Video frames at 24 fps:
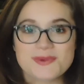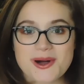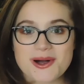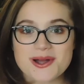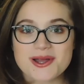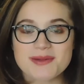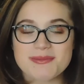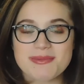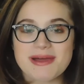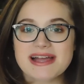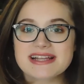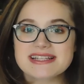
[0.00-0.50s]

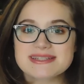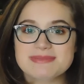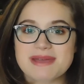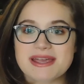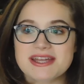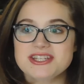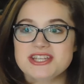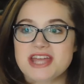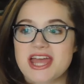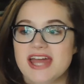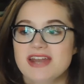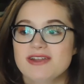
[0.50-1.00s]
welcome back to
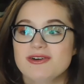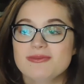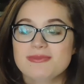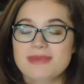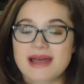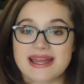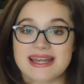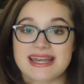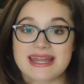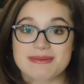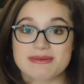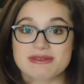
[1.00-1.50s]
my channel.
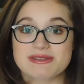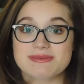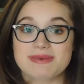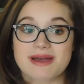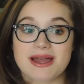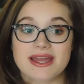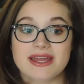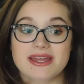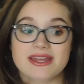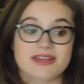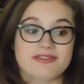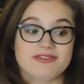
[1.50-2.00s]
My name is
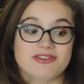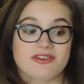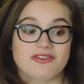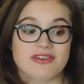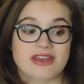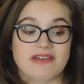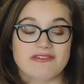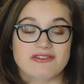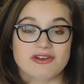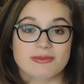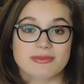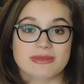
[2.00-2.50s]
Maya. If you've
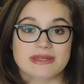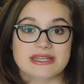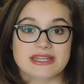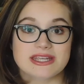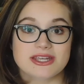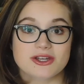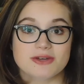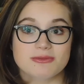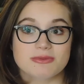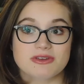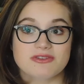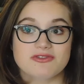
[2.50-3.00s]
never been
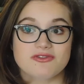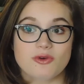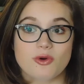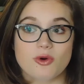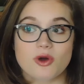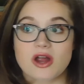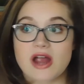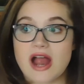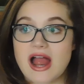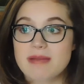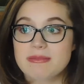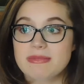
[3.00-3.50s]
here
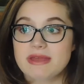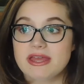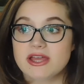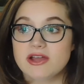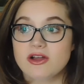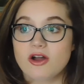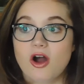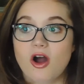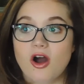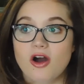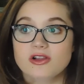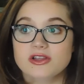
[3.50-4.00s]
before, I make
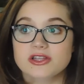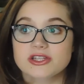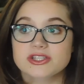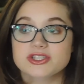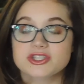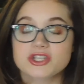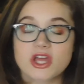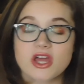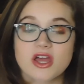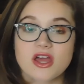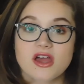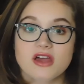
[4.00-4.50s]

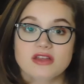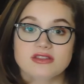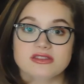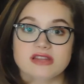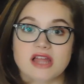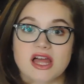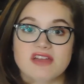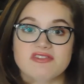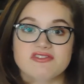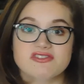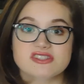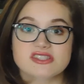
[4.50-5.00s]
college,
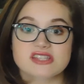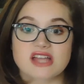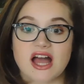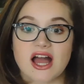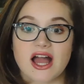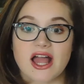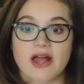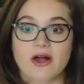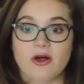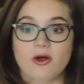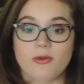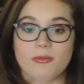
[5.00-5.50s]

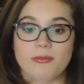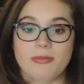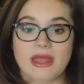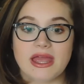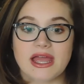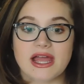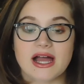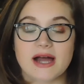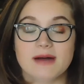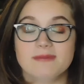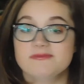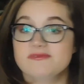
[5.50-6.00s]
lifestyle,
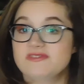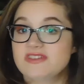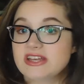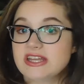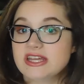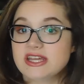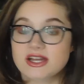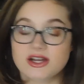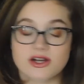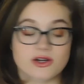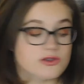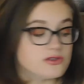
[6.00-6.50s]
makeup
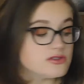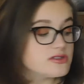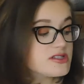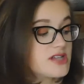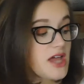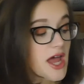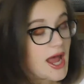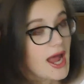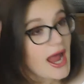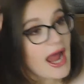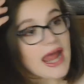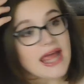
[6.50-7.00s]
videos,
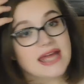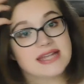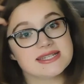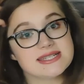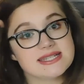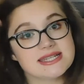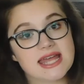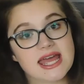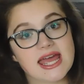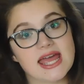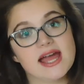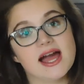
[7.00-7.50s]
and
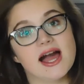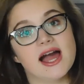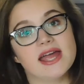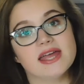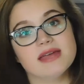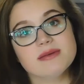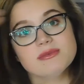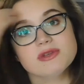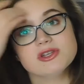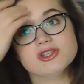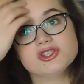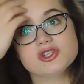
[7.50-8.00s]
today I
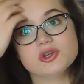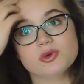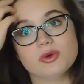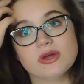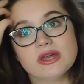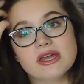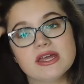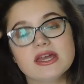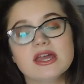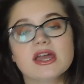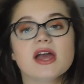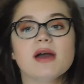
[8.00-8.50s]
am
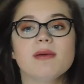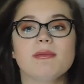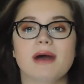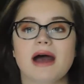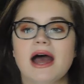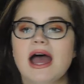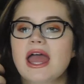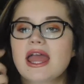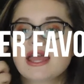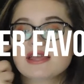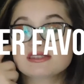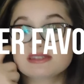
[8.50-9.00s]
doing
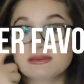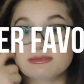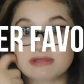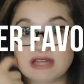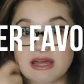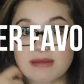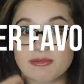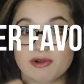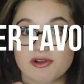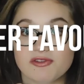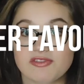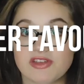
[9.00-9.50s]
my
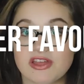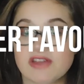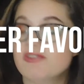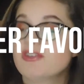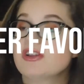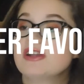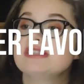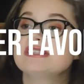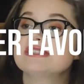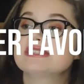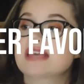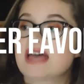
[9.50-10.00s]
September
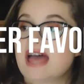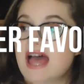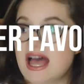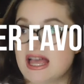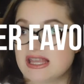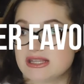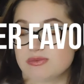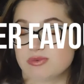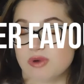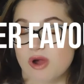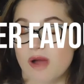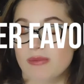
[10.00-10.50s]
favorites,
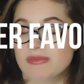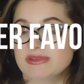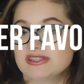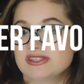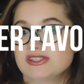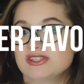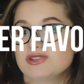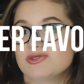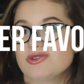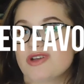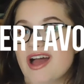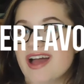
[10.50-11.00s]
as
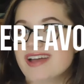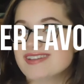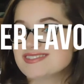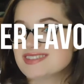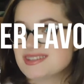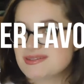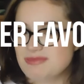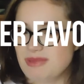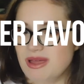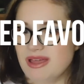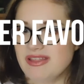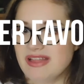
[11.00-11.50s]
promised to you guys
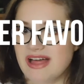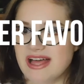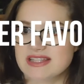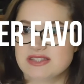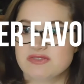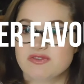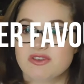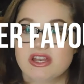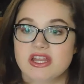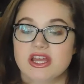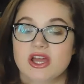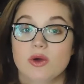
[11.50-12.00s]
in my
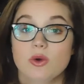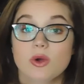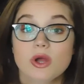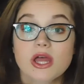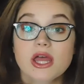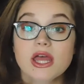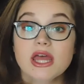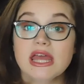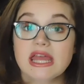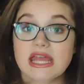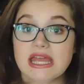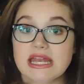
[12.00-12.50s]
last video.
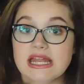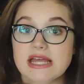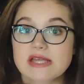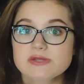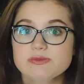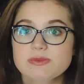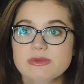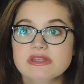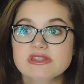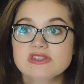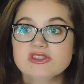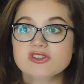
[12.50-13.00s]
It
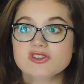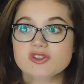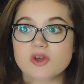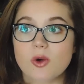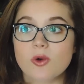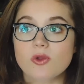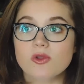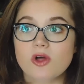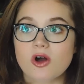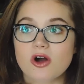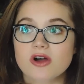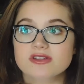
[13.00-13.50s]
has been
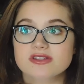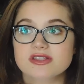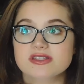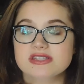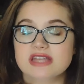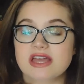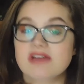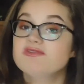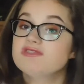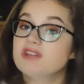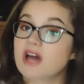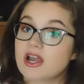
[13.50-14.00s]
so long
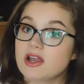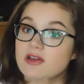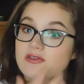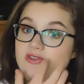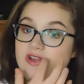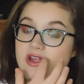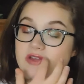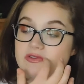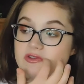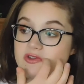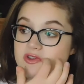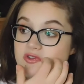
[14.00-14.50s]
since I've done a
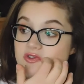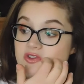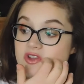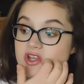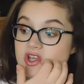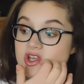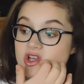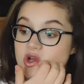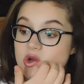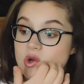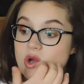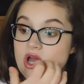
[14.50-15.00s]
favorites
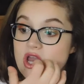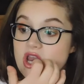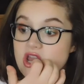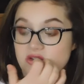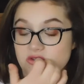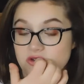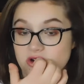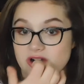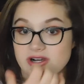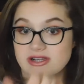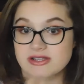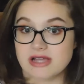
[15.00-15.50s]
video, and
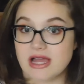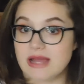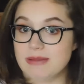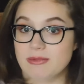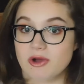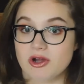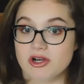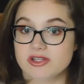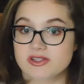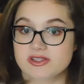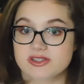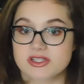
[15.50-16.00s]
I'm
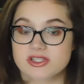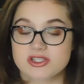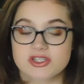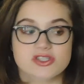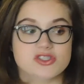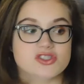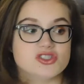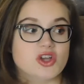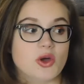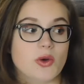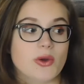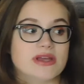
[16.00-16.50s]
honestly
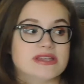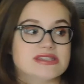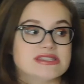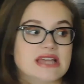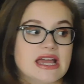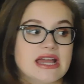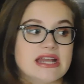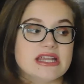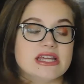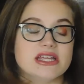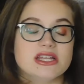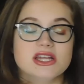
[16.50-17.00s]
just so
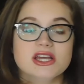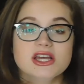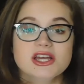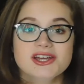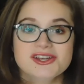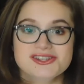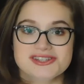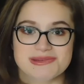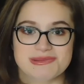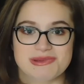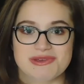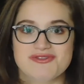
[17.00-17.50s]
excited
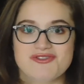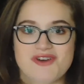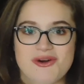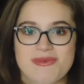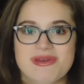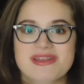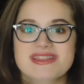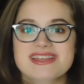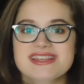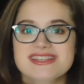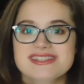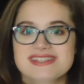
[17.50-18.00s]
to be
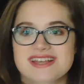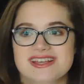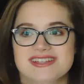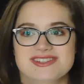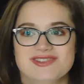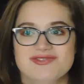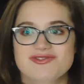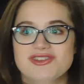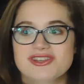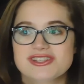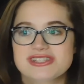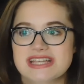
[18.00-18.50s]
filming this because
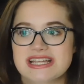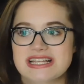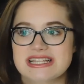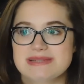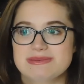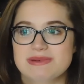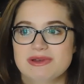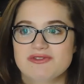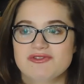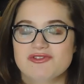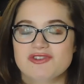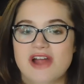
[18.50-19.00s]
it feels like it's
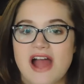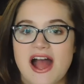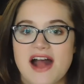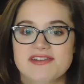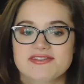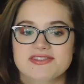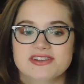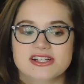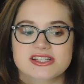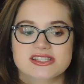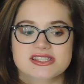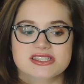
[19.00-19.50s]
been
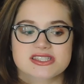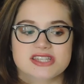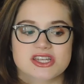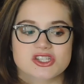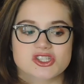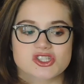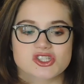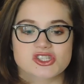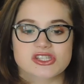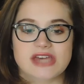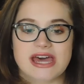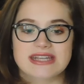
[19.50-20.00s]
forever since I
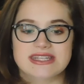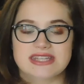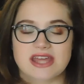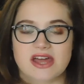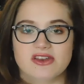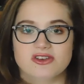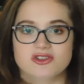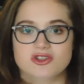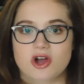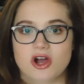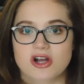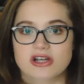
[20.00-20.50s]
just sat down
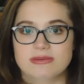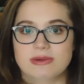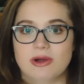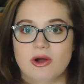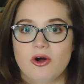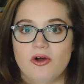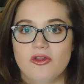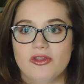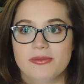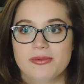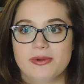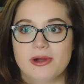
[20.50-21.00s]
and talked about
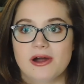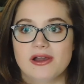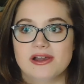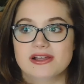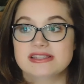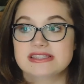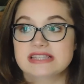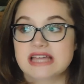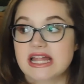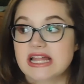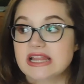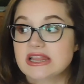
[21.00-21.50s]
all the
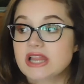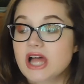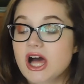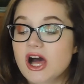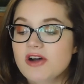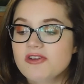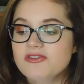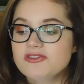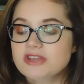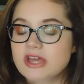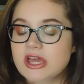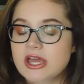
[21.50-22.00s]
products that I
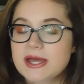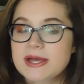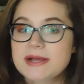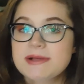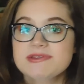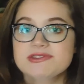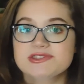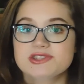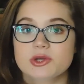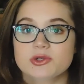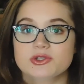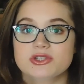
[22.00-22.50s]
loved.
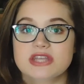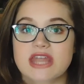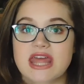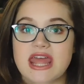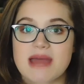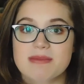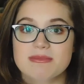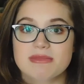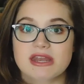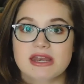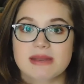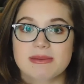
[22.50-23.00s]
So today
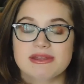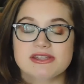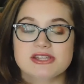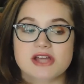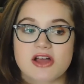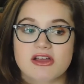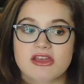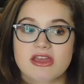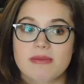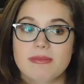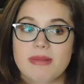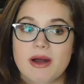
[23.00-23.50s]
I'm going to be
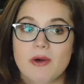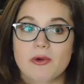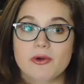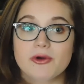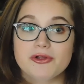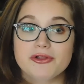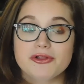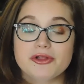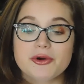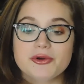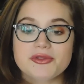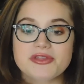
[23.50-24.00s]
talking about
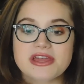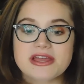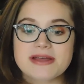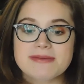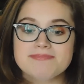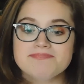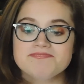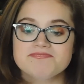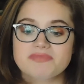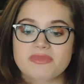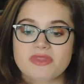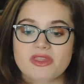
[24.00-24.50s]
clothing,
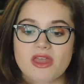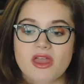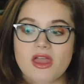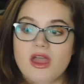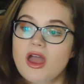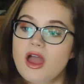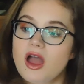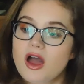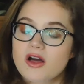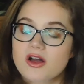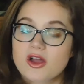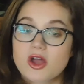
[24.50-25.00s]

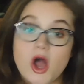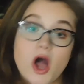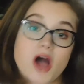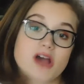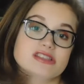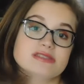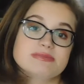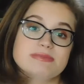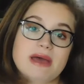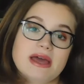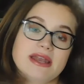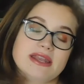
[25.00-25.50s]

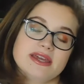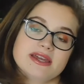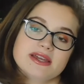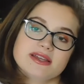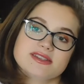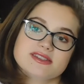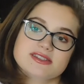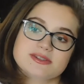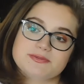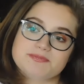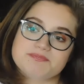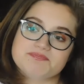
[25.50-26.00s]

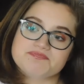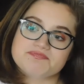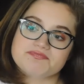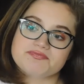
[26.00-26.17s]
cosmetics,